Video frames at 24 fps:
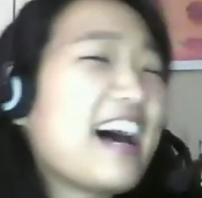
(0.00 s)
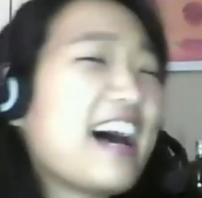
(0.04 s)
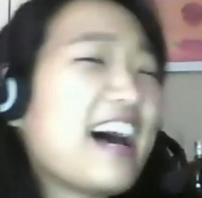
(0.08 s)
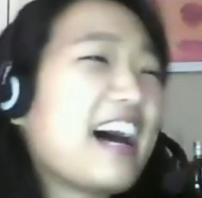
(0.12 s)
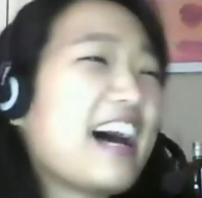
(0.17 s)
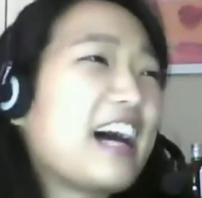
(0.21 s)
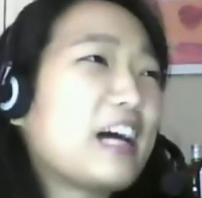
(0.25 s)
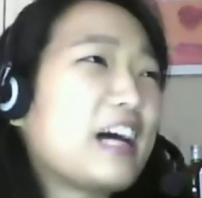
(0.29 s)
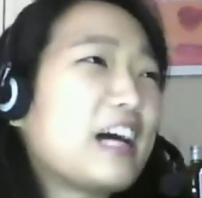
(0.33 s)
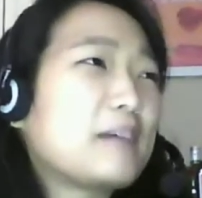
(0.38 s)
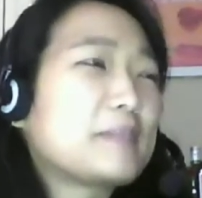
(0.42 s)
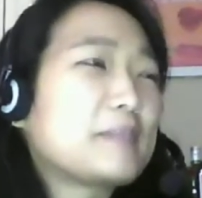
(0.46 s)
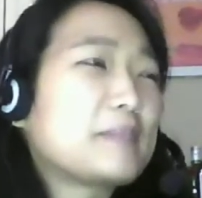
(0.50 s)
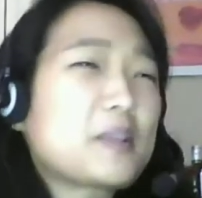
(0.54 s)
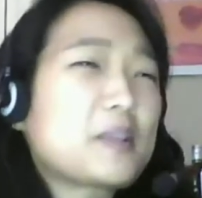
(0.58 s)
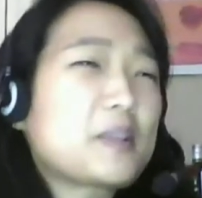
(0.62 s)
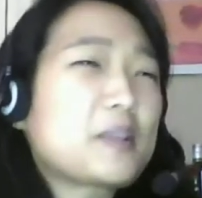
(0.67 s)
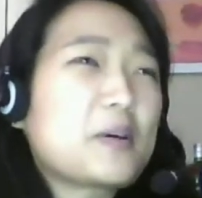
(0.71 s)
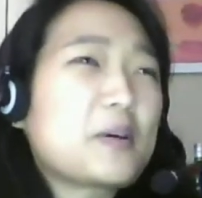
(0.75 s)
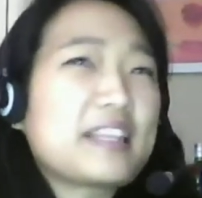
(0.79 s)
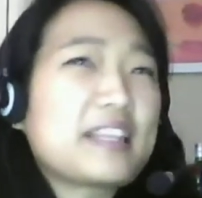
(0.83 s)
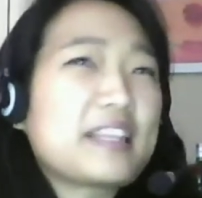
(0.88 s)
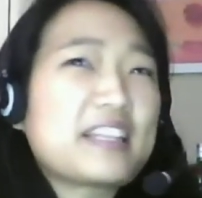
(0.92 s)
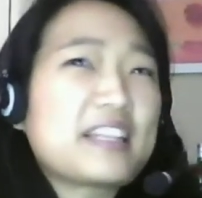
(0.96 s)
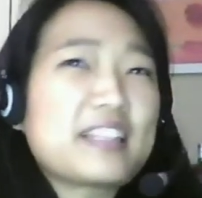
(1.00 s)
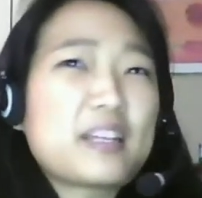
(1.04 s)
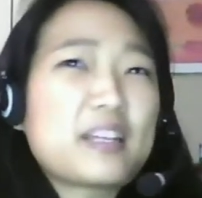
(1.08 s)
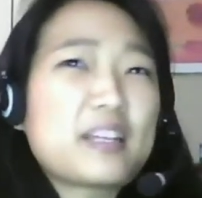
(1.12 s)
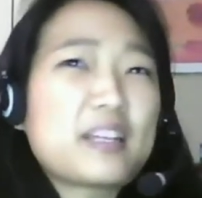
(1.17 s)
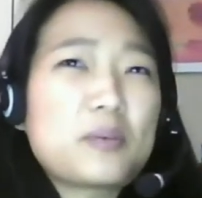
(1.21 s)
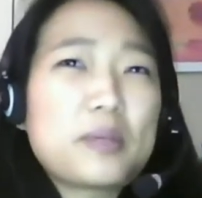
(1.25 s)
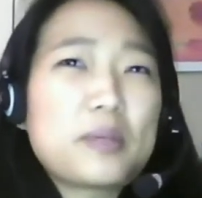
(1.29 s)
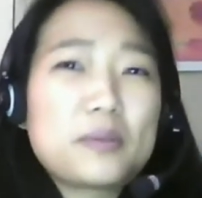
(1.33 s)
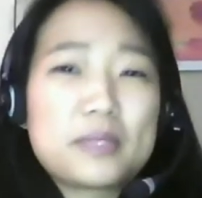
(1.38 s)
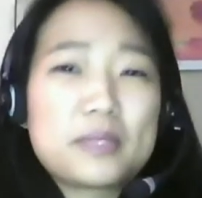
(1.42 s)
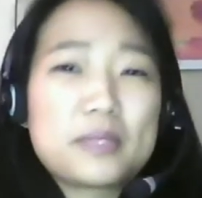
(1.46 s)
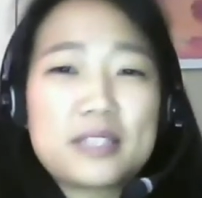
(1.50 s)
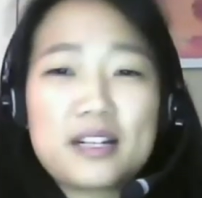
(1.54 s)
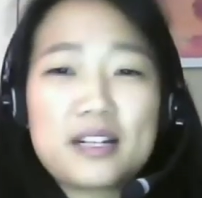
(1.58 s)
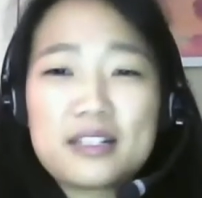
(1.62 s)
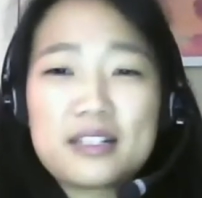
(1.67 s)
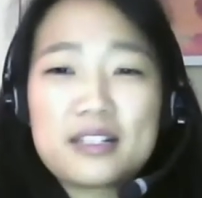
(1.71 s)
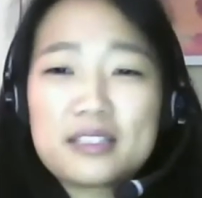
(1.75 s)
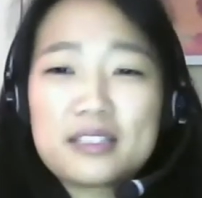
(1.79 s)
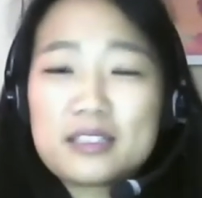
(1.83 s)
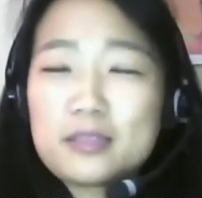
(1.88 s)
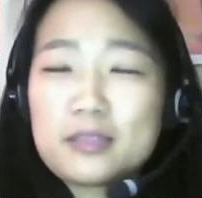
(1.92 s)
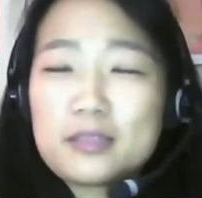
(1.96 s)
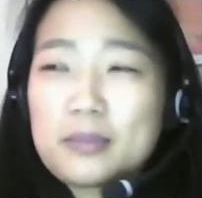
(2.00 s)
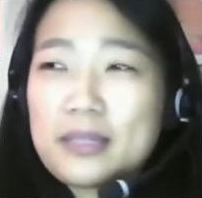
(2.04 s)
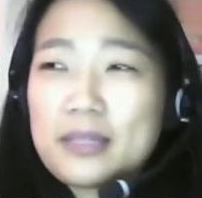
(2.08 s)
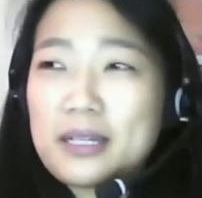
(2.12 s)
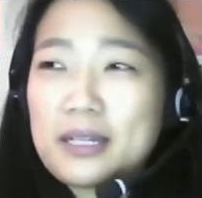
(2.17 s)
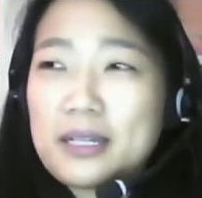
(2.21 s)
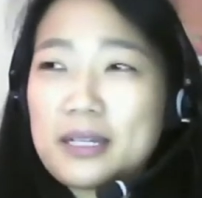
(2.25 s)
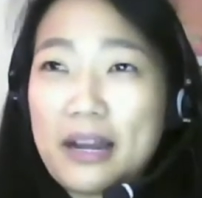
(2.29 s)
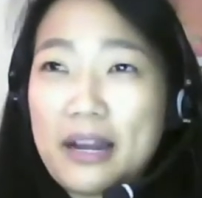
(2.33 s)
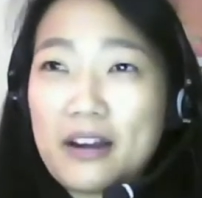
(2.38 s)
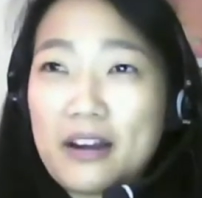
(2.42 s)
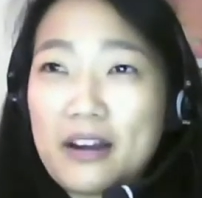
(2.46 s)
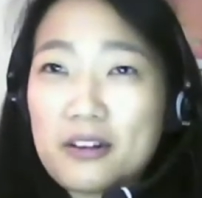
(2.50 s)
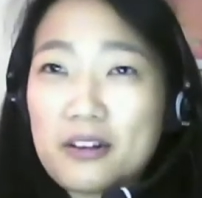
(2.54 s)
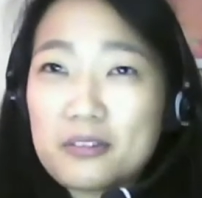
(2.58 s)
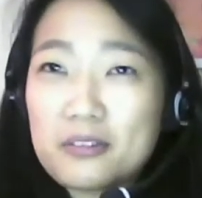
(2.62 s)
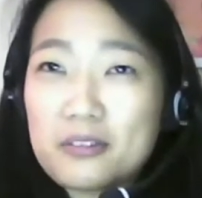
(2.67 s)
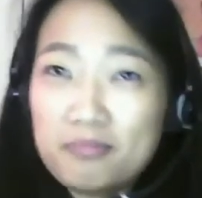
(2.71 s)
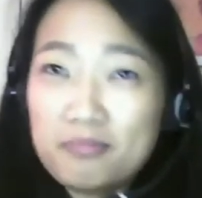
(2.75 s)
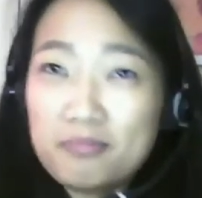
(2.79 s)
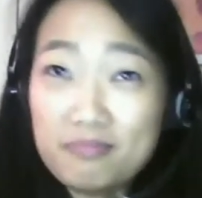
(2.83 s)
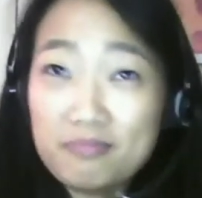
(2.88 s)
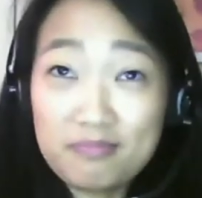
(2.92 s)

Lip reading: So I thought that we would talk a little bit about